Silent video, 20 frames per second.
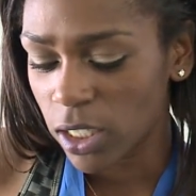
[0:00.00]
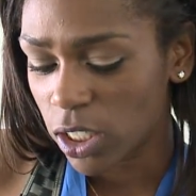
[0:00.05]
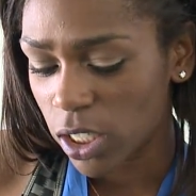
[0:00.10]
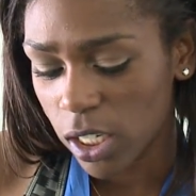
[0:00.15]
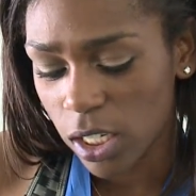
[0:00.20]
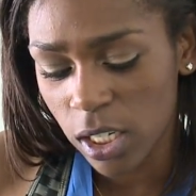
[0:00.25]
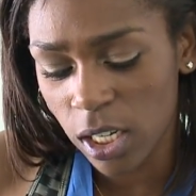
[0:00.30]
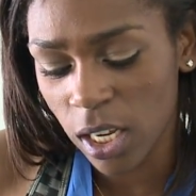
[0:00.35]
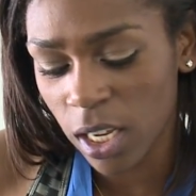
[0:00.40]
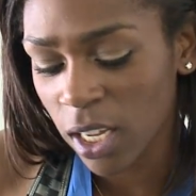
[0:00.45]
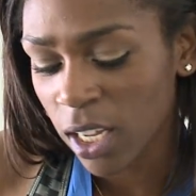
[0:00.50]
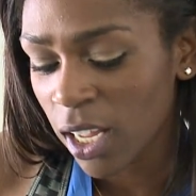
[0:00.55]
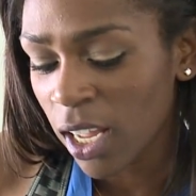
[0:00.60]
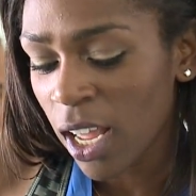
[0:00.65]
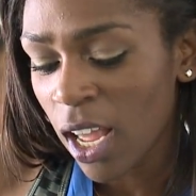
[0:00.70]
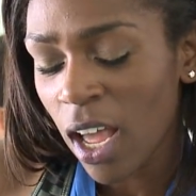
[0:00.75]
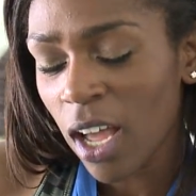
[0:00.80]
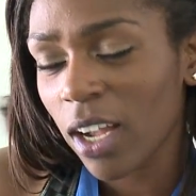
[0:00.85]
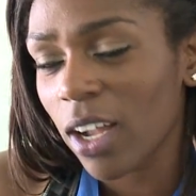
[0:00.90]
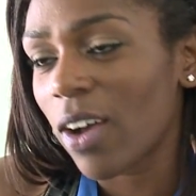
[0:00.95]
Just
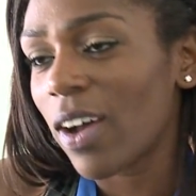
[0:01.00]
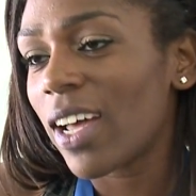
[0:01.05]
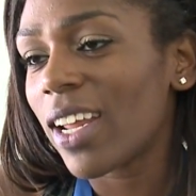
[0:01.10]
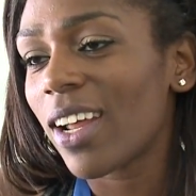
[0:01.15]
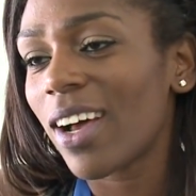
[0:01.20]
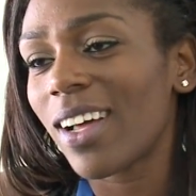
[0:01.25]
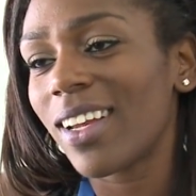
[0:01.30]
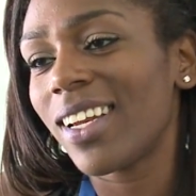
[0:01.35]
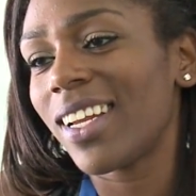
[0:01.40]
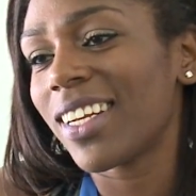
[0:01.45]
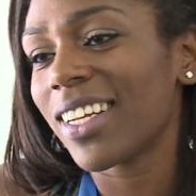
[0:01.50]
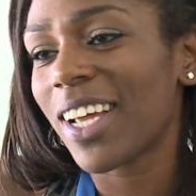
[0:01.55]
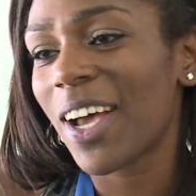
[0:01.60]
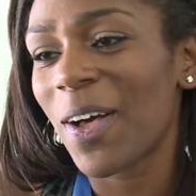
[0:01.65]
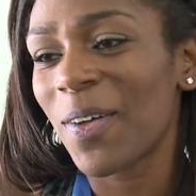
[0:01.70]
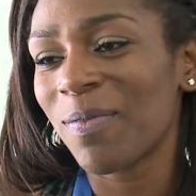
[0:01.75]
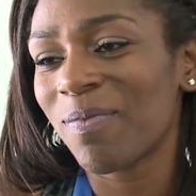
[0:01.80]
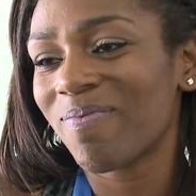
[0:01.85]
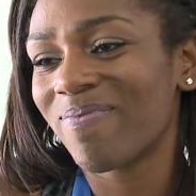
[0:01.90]
go ahead on and go.